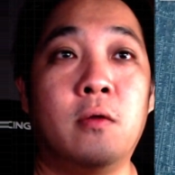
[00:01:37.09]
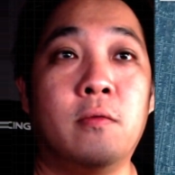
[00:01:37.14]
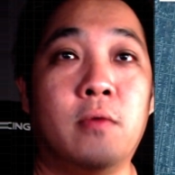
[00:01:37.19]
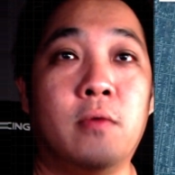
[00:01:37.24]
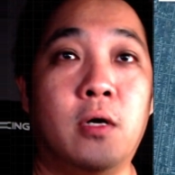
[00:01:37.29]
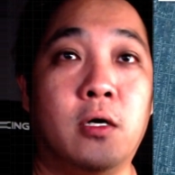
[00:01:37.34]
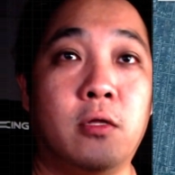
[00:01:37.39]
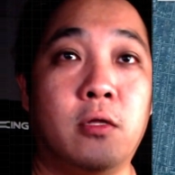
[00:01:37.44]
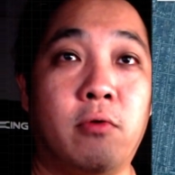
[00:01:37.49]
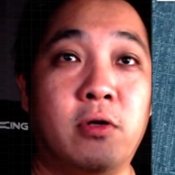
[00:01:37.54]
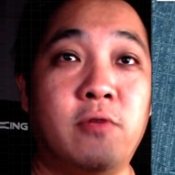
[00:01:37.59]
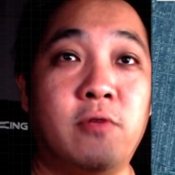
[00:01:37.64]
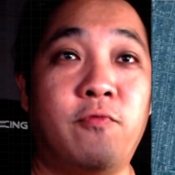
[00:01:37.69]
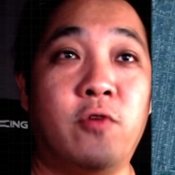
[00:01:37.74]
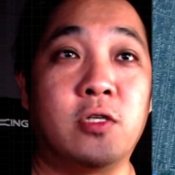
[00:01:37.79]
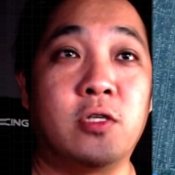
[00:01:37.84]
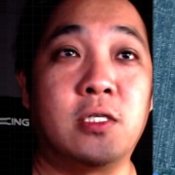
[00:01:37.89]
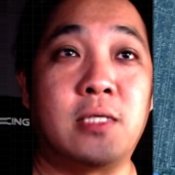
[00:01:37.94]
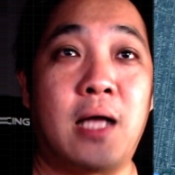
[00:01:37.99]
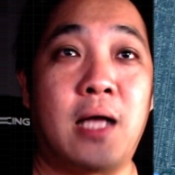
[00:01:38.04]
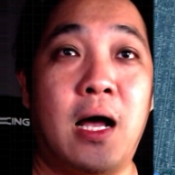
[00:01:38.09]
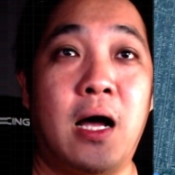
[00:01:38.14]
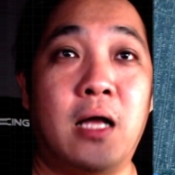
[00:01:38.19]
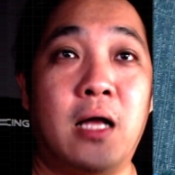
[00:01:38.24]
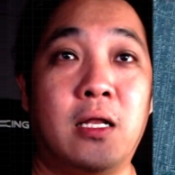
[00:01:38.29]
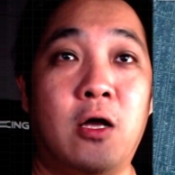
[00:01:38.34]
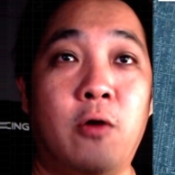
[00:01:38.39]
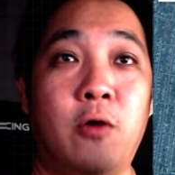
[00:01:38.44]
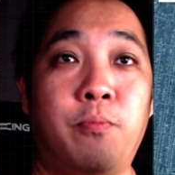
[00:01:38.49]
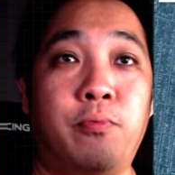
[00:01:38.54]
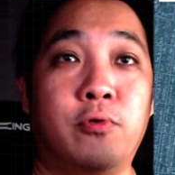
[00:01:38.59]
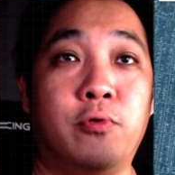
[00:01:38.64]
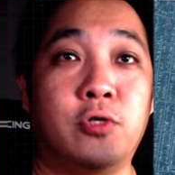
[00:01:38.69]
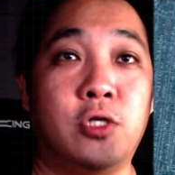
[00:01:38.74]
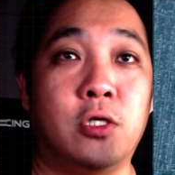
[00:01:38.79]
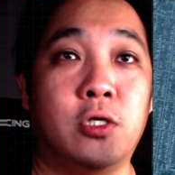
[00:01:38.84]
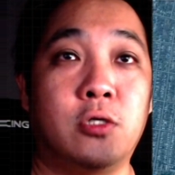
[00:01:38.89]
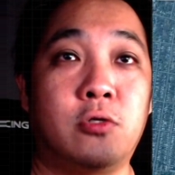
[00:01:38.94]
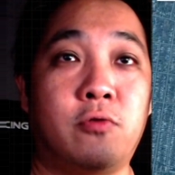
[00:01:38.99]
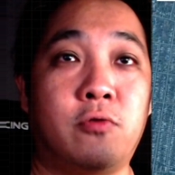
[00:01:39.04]
The Russian forces are now
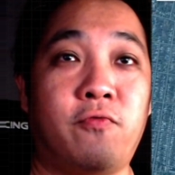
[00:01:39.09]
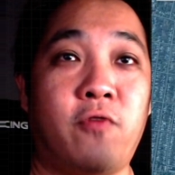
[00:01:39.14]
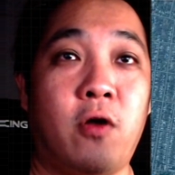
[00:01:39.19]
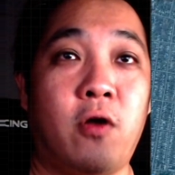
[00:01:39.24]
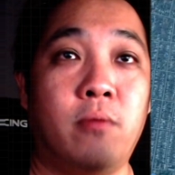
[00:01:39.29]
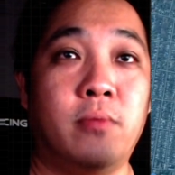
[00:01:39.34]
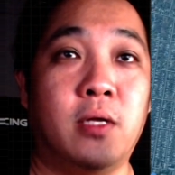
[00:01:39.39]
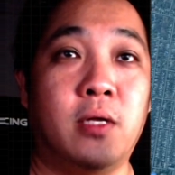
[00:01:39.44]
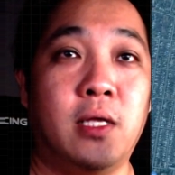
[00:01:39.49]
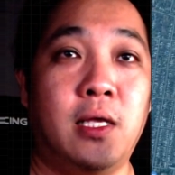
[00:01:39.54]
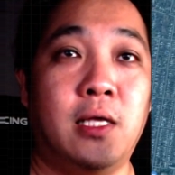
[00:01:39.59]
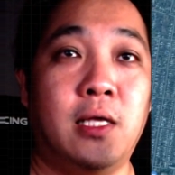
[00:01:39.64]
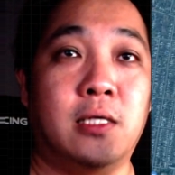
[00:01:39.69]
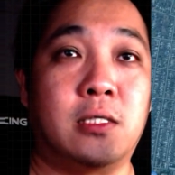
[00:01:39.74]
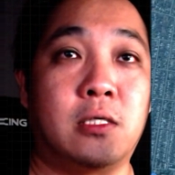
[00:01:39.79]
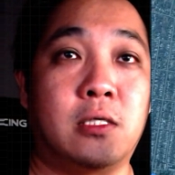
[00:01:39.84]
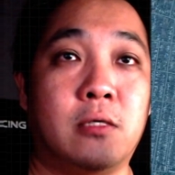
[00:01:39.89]
pushing from the east.